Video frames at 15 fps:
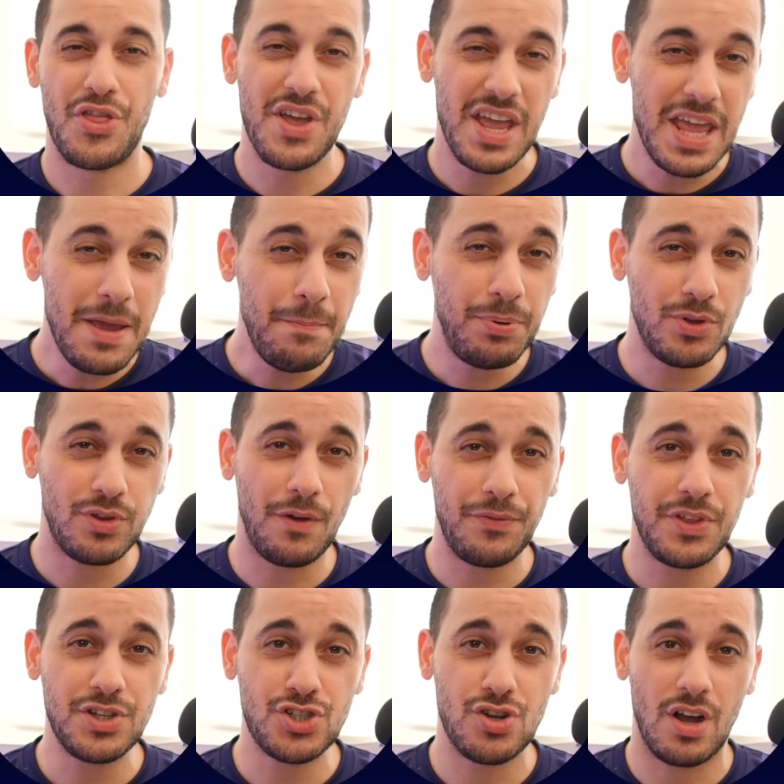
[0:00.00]
The input of
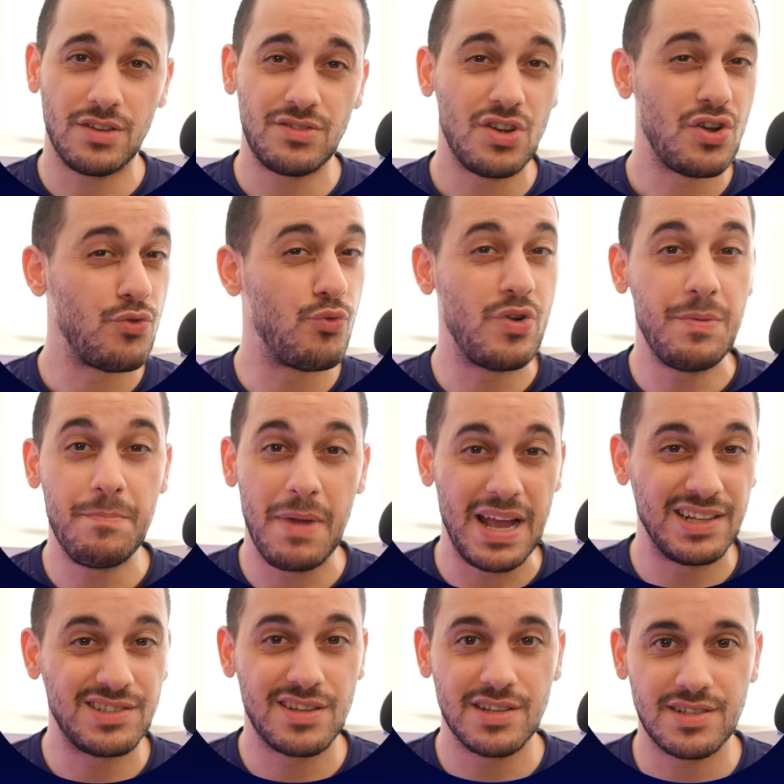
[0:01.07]
the shot
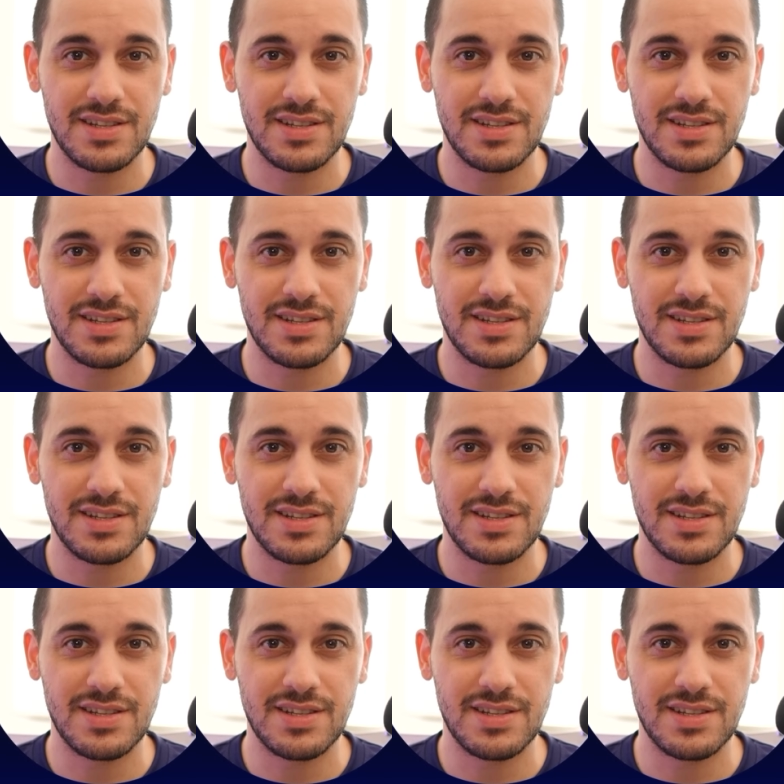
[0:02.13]
remains the